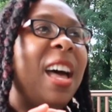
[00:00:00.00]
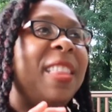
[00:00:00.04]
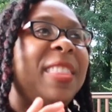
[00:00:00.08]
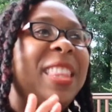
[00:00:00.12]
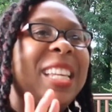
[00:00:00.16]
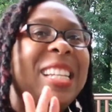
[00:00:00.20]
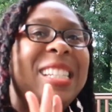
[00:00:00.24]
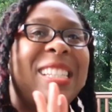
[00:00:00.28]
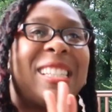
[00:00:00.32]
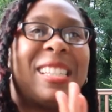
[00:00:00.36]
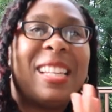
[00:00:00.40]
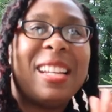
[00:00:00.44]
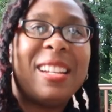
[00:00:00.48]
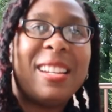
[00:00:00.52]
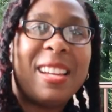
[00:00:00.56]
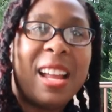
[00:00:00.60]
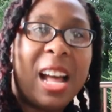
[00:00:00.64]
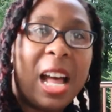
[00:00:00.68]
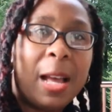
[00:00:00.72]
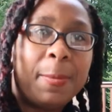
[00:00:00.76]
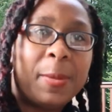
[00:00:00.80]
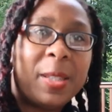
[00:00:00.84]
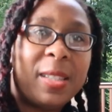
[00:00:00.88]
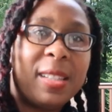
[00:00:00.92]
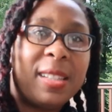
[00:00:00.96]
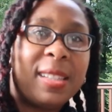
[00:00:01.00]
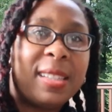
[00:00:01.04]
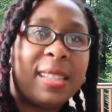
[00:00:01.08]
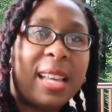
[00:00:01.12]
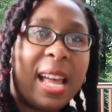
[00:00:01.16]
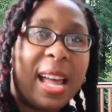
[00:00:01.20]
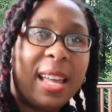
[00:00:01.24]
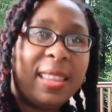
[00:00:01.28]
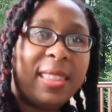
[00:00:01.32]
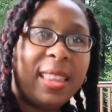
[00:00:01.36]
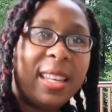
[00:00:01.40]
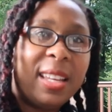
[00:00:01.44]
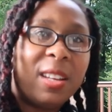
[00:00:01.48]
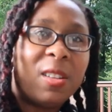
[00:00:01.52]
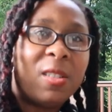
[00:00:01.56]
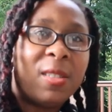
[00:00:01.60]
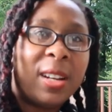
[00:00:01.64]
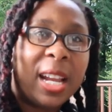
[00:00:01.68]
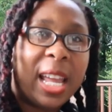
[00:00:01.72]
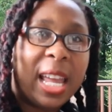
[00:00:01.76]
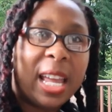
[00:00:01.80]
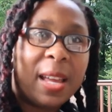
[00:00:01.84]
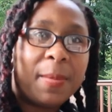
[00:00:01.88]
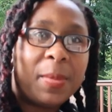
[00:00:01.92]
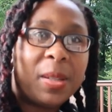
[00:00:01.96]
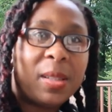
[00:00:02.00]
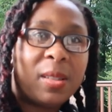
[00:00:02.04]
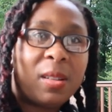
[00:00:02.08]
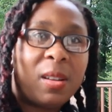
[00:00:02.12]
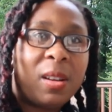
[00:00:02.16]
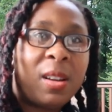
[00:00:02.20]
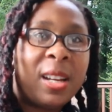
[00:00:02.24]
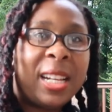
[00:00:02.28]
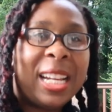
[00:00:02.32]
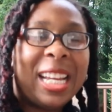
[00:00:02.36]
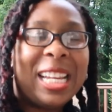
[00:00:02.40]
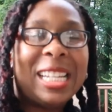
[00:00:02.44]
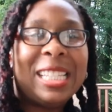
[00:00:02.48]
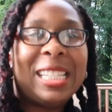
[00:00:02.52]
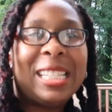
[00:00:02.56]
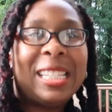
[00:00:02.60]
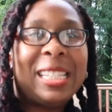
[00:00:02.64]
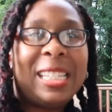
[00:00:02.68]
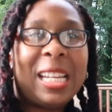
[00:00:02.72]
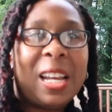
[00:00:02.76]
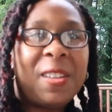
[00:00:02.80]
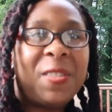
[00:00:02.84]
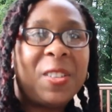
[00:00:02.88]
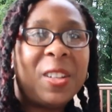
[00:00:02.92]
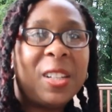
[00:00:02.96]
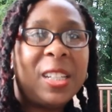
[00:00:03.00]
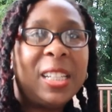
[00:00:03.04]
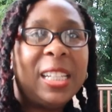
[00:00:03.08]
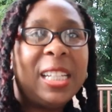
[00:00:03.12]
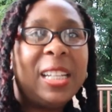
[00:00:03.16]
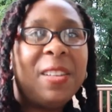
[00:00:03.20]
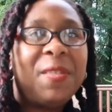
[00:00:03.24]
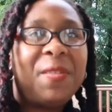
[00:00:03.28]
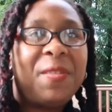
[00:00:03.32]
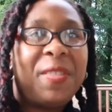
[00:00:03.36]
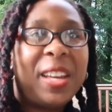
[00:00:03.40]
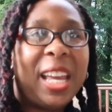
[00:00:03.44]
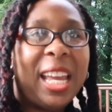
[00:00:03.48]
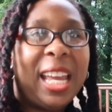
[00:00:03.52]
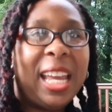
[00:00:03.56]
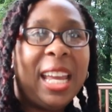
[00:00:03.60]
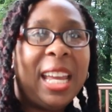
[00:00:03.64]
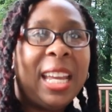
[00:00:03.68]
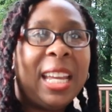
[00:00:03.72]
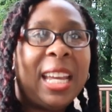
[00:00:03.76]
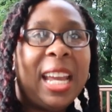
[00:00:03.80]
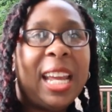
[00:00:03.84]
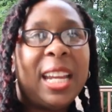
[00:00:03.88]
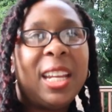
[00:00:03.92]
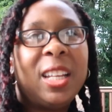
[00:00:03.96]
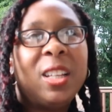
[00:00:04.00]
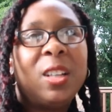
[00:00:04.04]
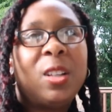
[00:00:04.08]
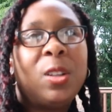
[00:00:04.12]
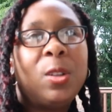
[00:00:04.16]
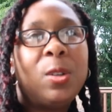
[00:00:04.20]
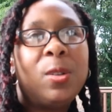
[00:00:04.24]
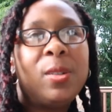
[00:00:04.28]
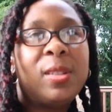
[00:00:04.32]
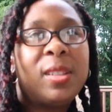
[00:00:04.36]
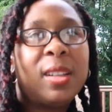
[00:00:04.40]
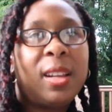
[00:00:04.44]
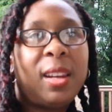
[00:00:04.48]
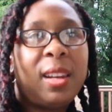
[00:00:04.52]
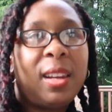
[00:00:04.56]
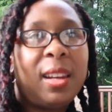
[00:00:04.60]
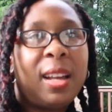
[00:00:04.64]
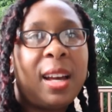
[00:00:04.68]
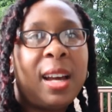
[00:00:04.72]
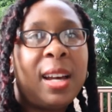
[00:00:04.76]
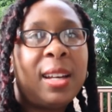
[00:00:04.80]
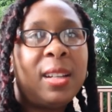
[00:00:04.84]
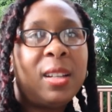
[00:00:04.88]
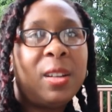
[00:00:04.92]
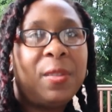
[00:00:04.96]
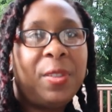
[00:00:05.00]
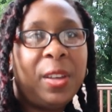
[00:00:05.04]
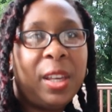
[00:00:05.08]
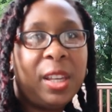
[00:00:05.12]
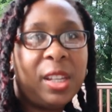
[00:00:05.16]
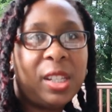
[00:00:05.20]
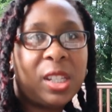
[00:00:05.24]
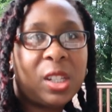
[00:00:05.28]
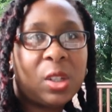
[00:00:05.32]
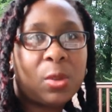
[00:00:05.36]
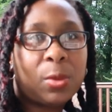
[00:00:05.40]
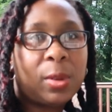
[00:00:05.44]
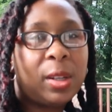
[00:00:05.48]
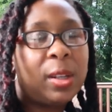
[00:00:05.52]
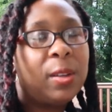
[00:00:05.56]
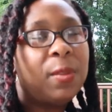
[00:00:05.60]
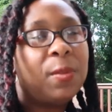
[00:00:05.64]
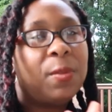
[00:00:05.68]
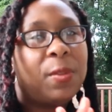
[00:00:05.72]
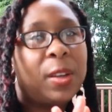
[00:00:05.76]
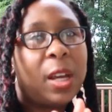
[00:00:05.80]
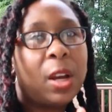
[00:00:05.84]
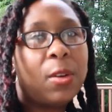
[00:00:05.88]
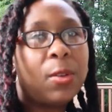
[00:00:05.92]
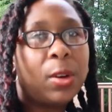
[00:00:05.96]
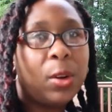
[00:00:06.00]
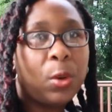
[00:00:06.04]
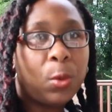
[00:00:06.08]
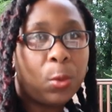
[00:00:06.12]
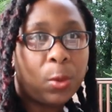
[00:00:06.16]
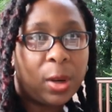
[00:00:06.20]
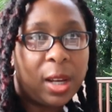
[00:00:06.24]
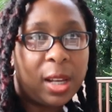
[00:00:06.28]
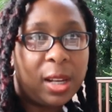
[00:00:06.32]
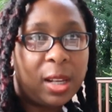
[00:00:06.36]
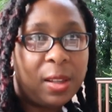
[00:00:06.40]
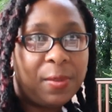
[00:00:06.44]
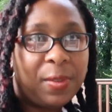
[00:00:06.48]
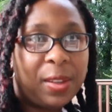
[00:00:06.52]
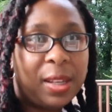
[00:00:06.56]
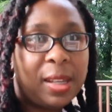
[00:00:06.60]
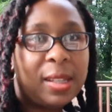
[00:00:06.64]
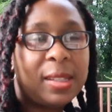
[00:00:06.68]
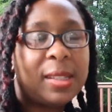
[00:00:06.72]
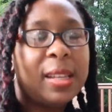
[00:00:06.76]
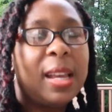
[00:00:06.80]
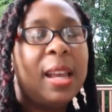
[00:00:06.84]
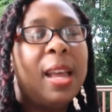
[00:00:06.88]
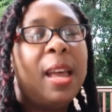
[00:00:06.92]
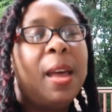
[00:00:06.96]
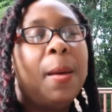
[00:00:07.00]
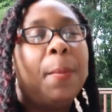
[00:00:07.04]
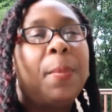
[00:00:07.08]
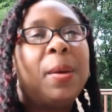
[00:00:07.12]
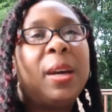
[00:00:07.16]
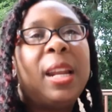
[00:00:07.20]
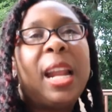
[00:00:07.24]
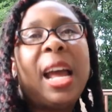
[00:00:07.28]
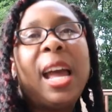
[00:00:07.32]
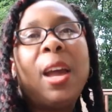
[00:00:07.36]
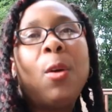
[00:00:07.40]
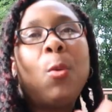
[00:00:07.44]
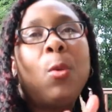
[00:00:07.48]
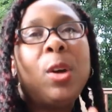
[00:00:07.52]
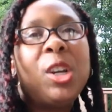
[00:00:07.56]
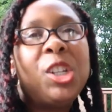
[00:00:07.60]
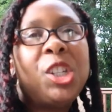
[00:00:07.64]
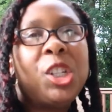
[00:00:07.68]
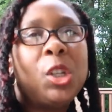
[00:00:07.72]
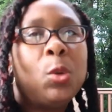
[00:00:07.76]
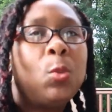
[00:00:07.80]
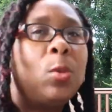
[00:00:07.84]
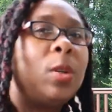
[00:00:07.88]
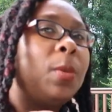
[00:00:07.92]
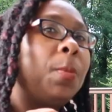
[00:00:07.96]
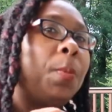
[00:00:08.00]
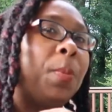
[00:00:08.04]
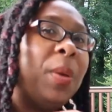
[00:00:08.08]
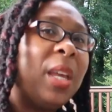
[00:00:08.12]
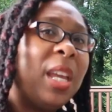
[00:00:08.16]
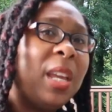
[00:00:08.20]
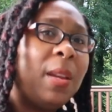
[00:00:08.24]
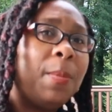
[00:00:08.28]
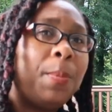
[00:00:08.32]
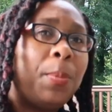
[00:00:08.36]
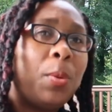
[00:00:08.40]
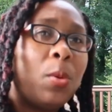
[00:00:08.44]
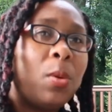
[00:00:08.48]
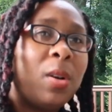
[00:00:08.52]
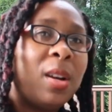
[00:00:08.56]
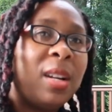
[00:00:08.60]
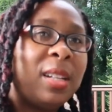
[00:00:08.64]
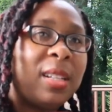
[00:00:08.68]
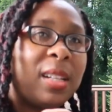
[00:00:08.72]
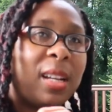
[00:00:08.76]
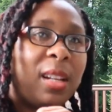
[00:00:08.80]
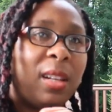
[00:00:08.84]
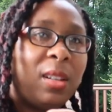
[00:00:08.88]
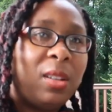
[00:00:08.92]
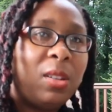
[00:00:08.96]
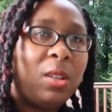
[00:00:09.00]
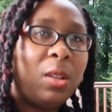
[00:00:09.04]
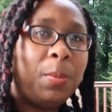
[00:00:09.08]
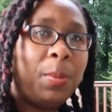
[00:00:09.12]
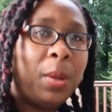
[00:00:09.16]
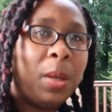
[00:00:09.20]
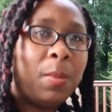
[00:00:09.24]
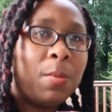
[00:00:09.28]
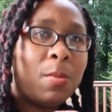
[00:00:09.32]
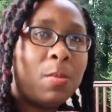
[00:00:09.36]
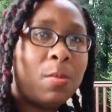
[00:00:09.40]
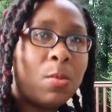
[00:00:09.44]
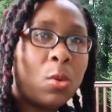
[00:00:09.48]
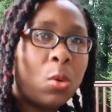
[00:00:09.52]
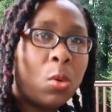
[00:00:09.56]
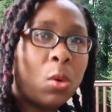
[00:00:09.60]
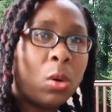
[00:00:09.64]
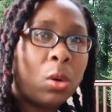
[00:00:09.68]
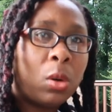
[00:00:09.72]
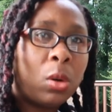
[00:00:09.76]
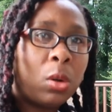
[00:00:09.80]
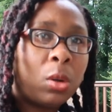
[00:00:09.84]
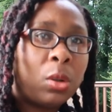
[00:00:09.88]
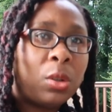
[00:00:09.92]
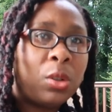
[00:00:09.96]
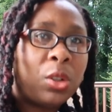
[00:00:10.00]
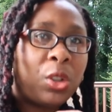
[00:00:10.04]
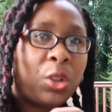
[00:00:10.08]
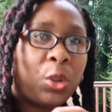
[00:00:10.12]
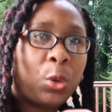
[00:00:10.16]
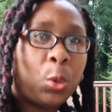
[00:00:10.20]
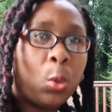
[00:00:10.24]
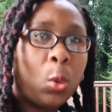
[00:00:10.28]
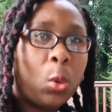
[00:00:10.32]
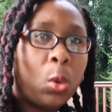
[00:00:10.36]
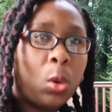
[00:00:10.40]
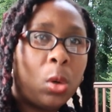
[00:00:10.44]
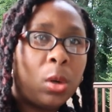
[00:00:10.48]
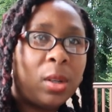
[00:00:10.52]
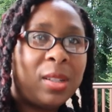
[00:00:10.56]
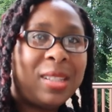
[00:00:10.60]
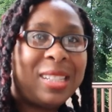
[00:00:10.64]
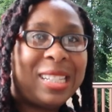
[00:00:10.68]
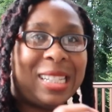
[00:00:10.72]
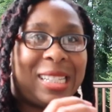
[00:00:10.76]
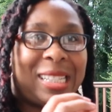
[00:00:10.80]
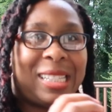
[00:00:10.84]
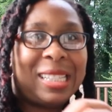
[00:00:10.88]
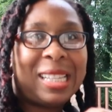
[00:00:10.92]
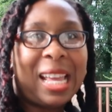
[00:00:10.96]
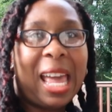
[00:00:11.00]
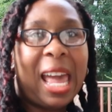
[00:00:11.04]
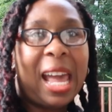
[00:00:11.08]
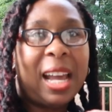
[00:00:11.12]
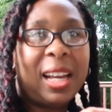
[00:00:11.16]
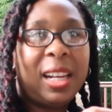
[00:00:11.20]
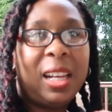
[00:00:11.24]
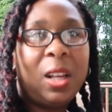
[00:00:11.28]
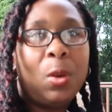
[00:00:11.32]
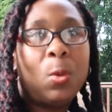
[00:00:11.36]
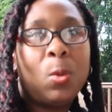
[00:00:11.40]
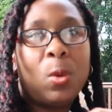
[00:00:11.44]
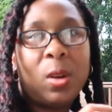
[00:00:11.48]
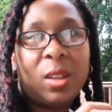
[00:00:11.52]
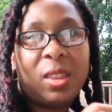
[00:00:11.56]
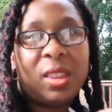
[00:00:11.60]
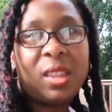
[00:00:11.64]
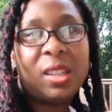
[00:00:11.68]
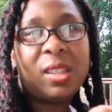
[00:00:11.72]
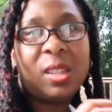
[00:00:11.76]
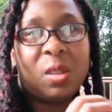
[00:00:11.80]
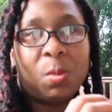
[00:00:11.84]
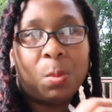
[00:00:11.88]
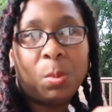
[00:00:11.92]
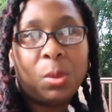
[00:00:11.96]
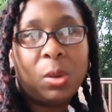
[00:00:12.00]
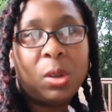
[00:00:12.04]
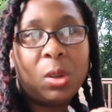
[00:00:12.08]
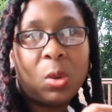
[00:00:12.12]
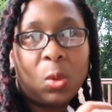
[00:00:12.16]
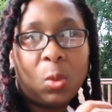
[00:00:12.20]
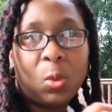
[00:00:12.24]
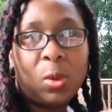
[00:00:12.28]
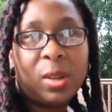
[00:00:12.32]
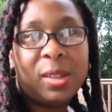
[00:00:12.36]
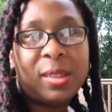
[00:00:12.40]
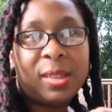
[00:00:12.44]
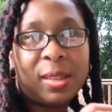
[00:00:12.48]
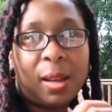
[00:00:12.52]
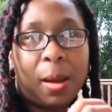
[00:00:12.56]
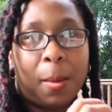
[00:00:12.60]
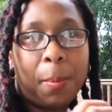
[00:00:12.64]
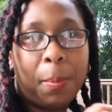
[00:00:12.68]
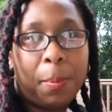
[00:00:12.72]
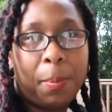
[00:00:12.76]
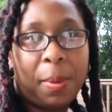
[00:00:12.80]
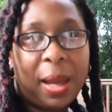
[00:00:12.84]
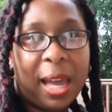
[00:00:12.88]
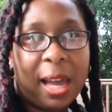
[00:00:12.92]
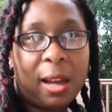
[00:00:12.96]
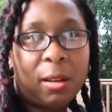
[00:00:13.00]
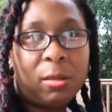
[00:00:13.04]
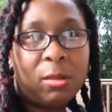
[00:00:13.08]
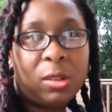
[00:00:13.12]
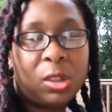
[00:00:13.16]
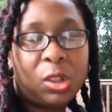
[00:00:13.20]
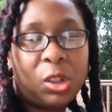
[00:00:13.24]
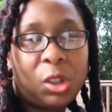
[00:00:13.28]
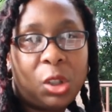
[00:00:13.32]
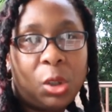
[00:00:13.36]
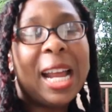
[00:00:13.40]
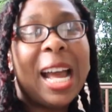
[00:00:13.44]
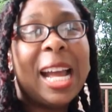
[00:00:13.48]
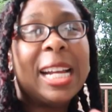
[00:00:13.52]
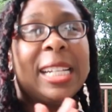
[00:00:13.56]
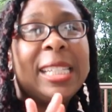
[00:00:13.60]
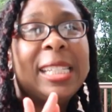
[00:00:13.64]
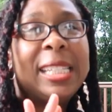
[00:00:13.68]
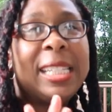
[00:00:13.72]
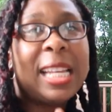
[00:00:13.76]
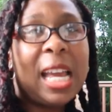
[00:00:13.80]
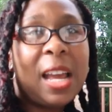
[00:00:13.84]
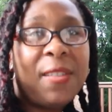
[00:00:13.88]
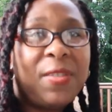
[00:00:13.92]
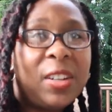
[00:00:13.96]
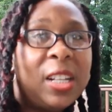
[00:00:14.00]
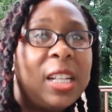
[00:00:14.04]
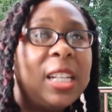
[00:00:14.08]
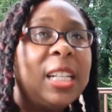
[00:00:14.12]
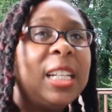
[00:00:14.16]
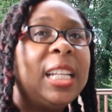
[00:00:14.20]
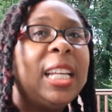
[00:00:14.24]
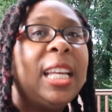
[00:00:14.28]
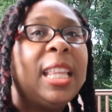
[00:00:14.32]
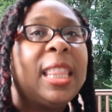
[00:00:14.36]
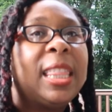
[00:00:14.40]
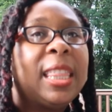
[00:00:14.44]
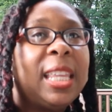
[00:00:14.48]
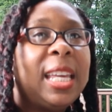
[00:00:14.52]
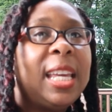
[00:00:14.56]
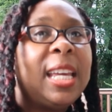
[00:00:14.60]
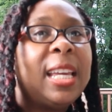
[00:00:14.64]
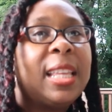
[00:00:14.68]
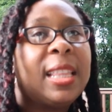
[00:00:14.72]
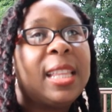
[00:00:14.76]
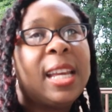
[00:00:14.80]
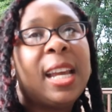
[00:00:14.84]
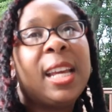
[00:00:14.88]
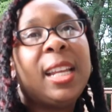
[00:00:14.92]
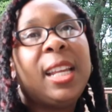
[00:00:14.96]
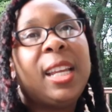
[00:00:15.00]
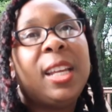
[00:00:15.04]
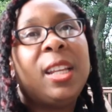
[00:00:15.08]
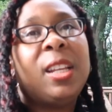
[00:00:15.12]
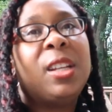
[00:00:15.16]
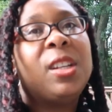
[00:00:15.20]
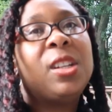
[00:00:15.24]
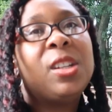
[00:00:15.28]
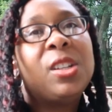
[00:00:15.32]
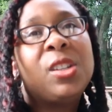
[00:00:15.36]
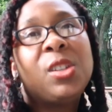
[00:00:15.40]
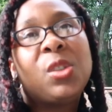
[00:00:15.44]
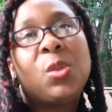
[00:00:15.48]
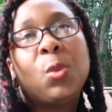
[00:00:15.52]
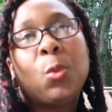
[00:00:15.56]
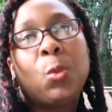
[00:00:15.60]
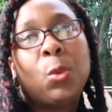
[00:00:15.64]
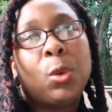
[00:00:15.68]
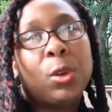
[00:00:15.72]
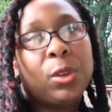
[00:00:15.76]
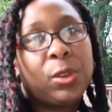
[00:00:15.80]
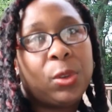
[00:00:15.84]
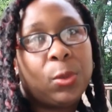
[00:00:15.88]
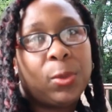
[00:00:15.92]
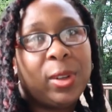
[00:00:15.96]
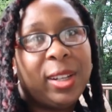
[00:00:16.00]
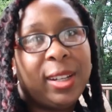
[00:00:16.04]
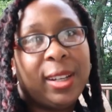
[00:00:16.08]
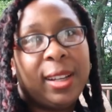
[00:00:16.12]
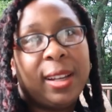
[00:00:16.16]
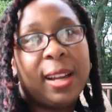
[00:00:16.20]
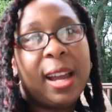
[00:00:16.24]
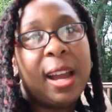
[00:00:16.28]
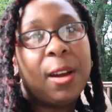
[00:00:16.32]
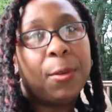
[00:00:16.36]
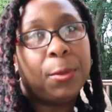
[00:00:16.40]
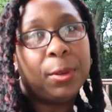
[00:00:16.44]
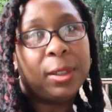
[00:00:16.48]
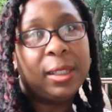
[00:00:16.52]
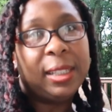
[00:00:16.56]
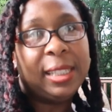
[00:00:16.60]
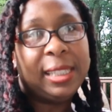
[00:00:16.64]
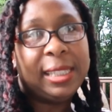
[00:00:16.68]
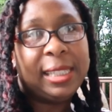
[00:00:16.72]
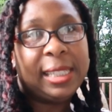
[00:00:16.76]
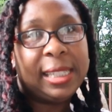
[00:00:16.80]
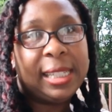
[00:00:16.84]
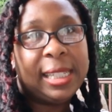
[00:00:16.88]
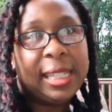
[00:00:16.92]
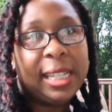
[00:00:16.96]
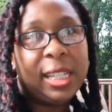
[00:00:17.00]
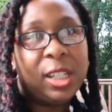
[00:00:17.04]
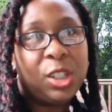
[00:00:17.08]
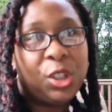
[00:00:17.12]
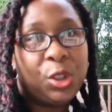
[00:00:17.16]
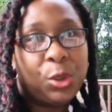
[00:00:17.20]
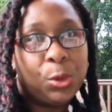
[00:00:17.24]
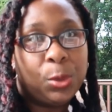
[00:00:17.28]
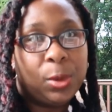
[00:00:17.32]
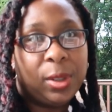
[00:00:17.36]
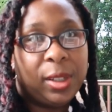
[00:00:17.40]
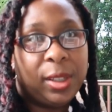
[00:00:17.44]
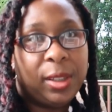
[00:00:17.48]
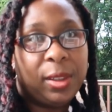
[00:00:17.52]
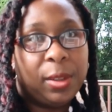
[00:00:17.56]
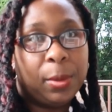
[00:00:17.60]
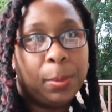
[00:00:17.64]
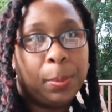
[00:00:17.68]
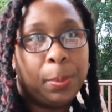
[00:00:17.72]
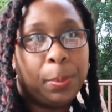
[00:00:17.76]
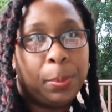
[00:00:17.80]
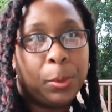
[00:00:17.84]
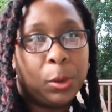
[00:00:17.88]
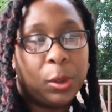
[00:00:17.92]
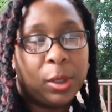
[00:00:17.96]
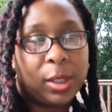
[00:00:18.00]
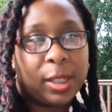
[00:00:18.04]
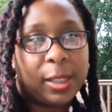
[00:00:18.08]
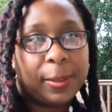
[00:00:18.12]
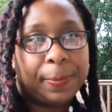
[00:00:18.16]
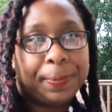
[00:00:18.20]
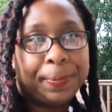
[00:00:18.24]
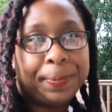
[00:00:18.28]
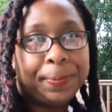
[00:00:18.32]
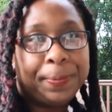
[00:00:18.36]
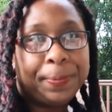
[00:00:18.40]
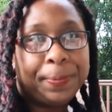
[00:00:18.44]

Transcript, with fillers: the synopsis i think on amazon is definitely vague and includes a lot of history very relevant but i wish it would pinpoint a little bit more towards exactly what this book was about but i definitely think that it is worth reading i really did enjoy the book